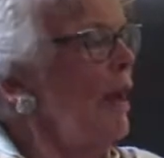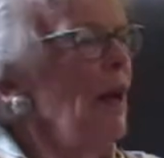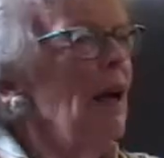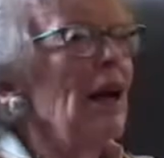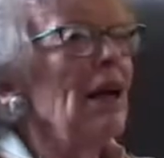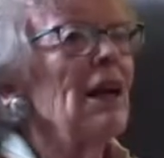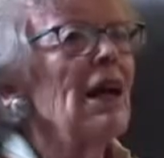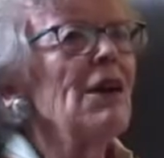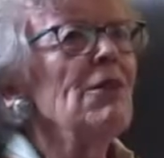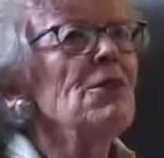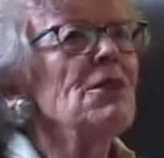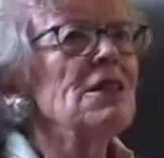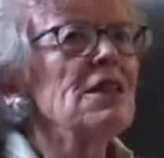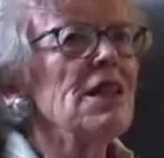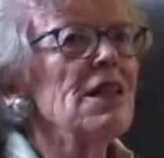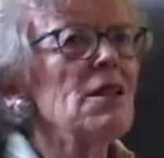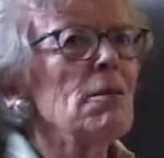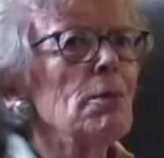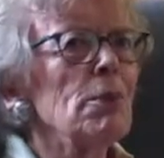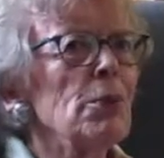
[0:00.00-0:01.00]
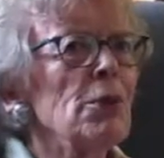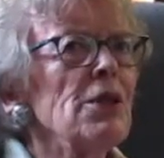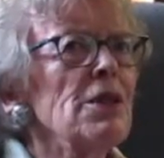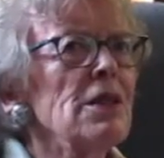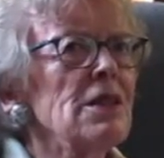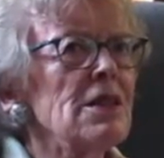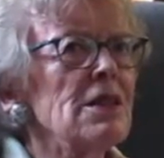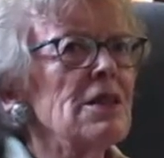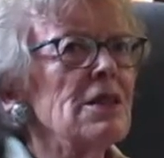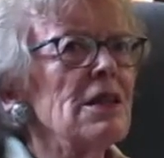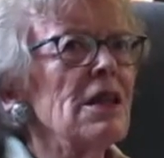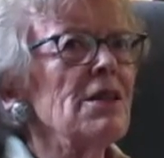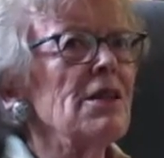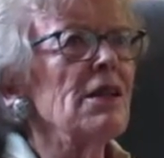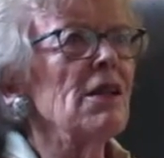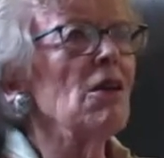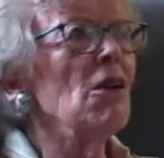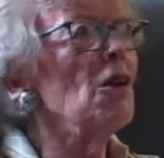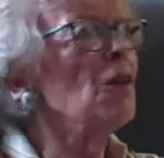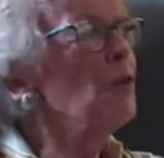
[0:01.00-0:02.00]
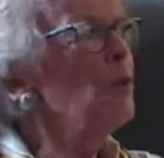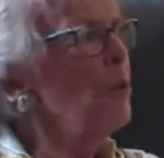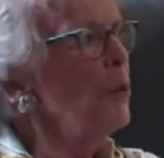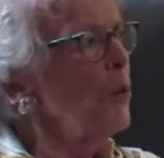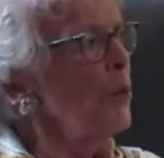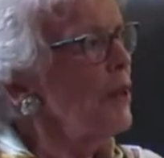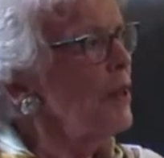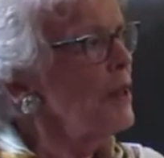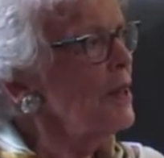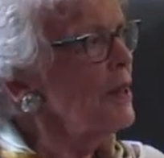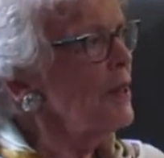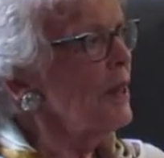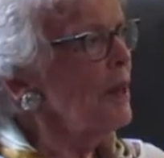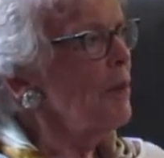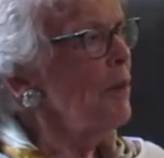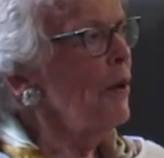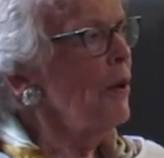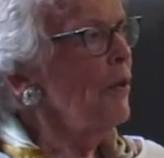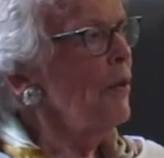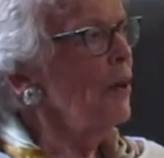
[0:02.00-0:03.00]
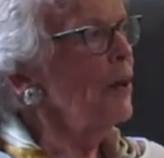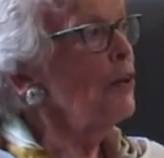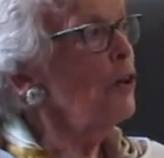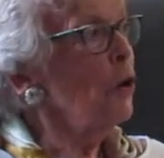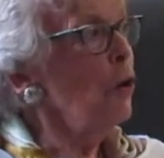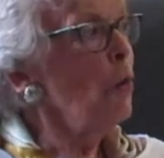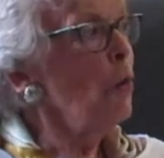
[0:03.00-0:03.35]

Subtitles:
And I would see the priests and the altar boys come out and go